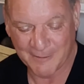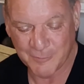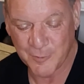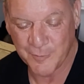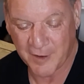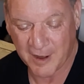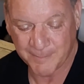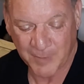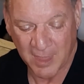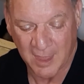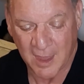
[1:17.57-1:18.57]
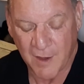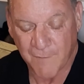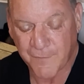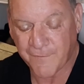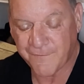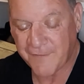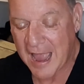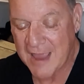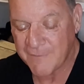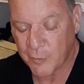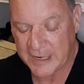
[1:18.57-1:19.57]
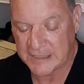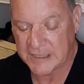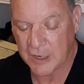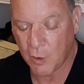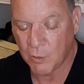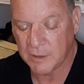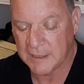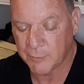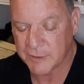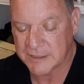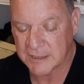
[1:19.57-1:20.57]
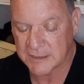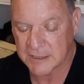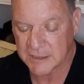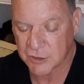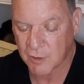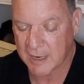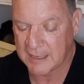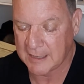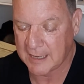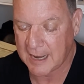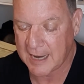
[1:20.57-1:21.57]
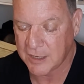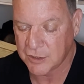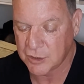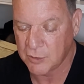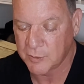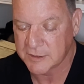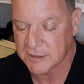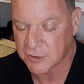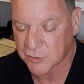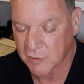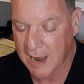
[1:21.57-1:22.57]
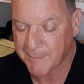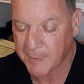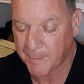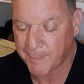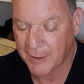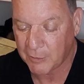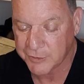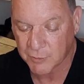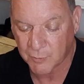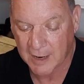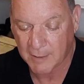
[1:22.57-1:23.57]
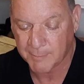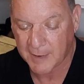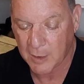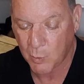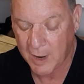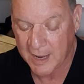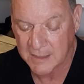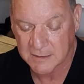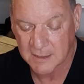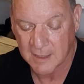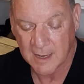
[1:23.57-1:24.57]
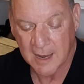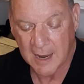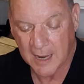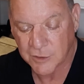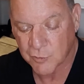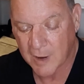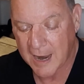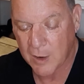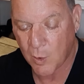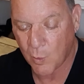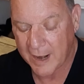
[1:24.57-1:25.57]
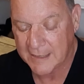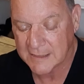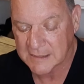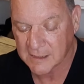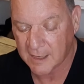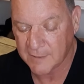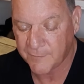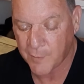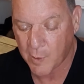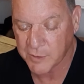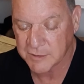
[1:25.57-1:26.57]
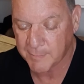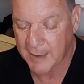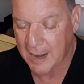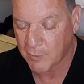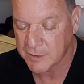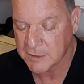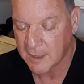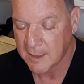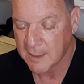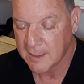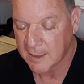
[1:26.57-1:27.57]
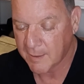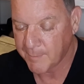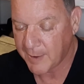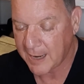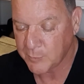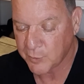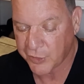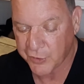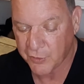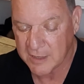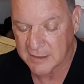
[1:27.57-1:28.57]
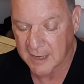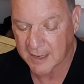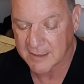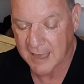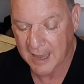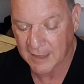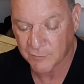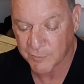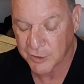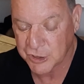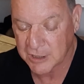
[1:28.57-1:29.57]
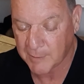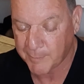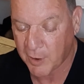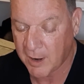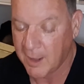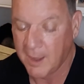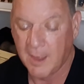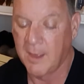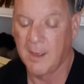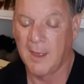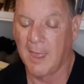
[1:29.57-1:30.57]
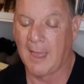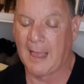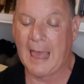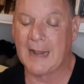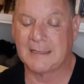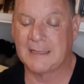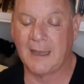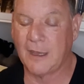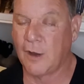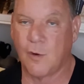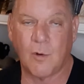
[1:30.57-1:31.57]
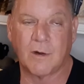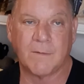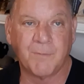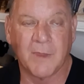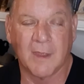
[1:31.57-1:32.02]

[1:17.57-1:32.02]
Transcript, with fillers: we'll move on. For five weeks, the only resistance training that I could do was strap a belt around my waist and drag a weighted sled forwards and backwards, combined with 30 seconds hangs from the chin up bar. Gotta tell you, Gordon,